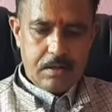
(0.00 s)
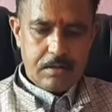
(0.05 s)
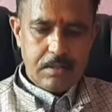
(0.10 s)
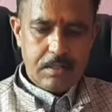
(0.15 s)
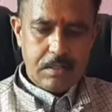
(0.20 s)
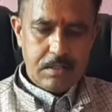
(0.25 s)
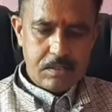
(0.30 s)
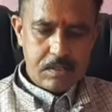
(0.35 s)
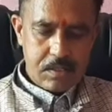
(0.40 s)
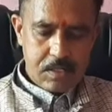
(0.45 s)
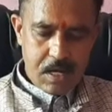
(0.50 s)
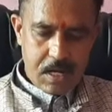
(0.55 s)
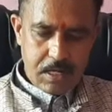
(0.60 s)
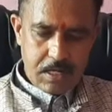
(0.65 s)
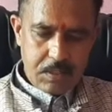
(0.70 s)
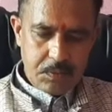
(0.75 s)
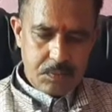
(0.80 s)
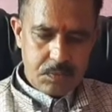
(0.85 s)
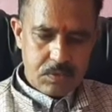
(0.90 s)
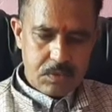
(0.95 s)
their
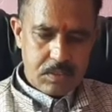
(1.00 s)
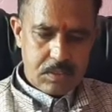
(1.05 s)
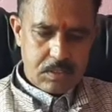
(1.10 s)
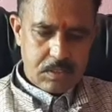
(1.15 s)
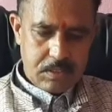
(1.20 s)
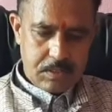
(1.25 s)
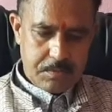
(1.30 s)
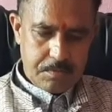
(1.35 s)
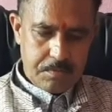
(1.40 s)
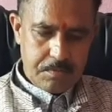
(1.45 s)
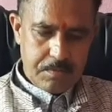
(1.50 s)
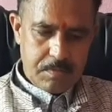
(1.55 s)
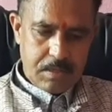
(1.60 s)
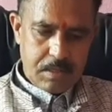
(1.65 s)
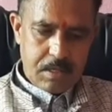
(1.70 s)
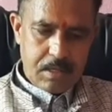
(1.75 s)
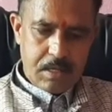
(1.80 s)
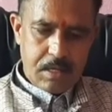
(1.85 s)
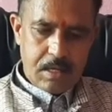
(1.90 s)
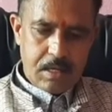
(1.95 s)
types,
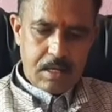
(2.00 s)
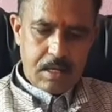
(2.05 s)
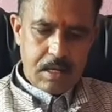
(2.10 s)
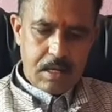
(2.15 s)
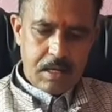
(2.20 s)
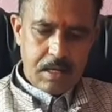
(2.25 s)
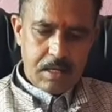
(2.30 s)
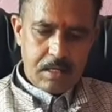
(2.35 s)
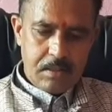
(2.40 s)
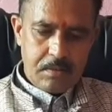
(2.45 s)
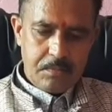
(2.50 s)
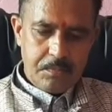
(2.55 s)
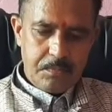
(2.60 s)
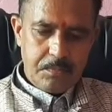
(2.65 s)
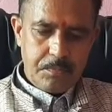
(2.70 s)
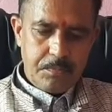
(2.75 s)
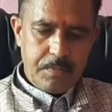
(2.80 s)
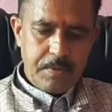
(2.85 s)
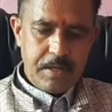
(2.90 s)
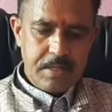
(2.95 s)

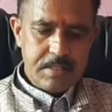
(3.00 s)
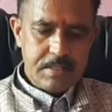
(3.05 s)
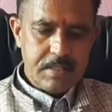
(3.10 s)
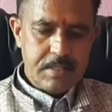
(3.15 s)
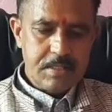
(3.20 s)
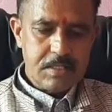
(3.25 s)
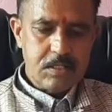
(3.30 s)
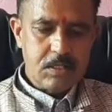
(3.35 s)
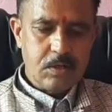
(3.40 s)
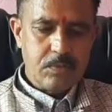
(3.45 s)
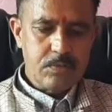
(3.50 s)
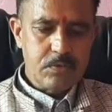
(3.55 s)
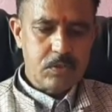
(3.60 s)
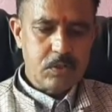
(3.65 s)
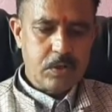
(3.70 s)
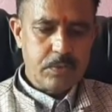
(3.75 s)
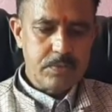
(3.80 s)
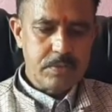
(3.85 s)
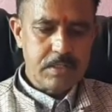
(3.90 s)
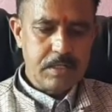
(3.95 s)
and presence of
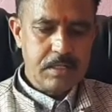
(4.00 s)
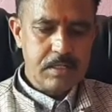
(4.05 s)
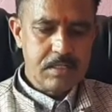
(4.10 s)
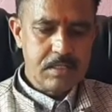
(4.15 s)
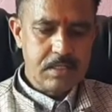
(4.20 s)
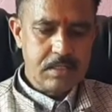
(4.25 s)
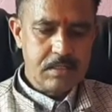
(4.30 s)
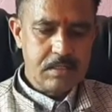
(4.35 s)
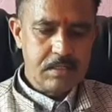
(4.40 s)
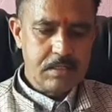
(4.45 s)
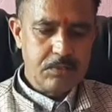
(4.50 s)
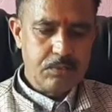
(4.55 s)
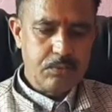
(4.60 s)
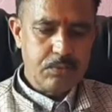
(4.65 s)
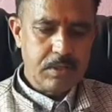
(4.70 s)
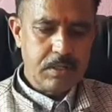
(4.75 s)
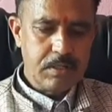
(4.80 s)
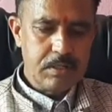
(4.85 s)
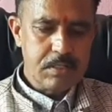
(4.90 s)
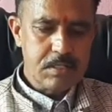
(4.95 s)
soft shells in
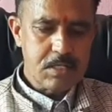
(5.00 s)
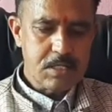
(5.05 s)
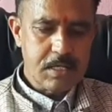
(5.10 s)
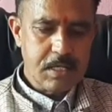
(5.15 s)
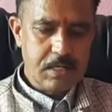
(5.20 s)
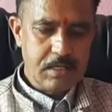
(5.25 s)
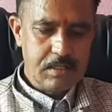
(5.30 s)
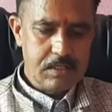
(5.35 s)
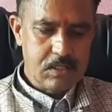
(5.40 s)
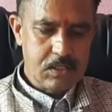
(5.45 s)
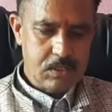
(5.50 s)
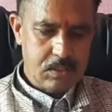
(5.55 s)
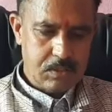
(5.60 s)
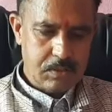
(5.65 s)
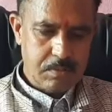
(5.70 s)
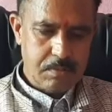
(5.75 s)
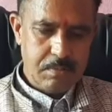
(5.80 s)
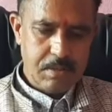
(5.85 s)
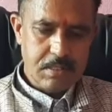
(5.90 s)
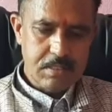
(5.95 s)
different
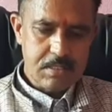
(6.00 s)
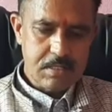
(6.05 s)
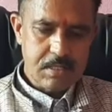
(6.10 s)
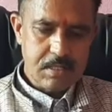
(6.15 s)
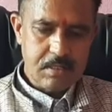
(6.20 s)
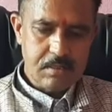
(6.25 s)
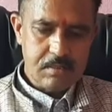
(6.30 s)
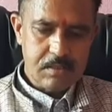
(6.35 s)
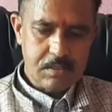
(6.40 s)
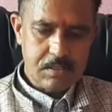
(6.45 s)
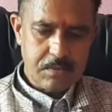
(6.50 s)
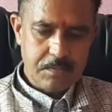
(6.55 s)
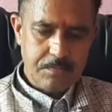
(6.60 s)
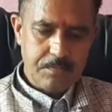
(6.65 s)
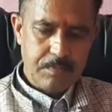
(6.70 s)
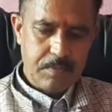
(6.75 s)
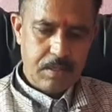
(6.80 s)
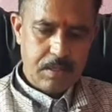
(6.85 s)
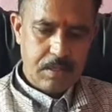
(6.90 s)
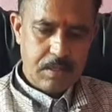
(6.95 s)
cells, main cells.
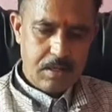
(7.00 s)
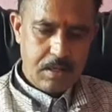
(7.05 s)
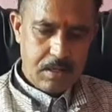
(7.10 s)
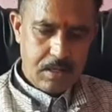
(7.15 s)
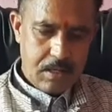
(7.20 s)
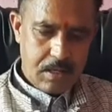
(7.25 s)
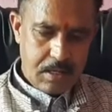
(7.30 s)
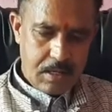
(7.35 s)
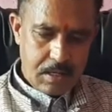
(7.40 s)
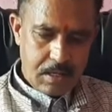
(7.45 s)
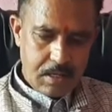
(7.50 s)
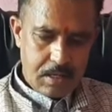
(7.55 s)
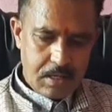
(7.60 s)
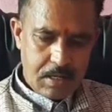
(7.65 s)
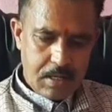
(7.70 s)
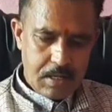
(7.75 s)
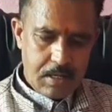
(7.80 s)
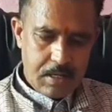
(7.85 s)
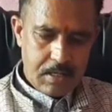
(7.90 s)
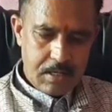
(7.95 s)

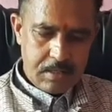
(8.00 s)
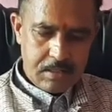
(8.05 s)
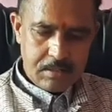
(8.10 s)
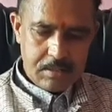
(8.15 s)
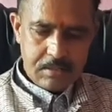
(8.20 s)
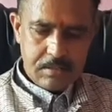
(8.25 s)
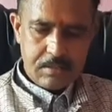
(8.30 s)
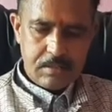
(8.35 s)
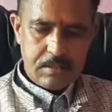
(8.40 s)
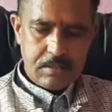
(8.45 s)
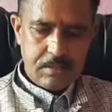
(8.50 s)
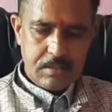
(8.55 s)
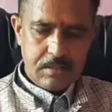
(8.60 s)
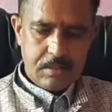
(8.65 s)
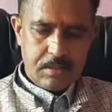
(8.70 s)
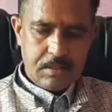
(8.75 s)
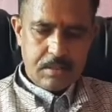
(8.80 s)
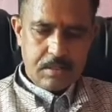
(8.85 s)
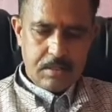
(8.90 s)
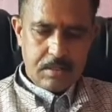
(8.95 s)
And
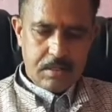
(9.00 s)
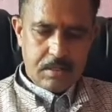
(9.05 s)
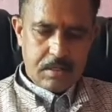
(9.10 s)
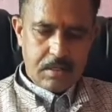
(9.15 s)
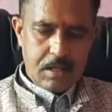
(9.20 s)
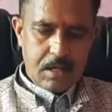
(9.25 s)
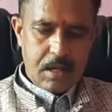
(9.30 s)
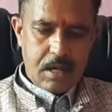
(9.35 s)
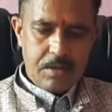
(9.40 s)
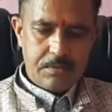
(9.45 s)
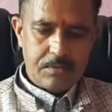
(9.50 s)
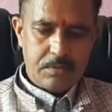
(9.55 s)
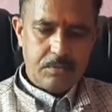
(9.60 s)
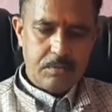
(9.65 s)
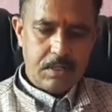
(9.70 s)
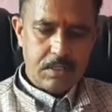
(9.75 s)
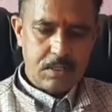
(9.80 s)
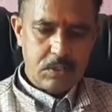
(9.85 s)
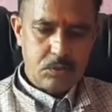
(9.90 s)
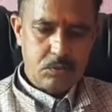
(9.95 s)

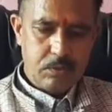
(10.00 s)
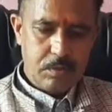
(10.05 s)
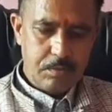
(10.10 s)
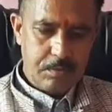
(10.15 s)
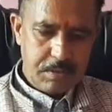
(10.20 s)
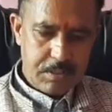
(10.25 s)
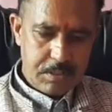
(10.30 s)
afterwards we will be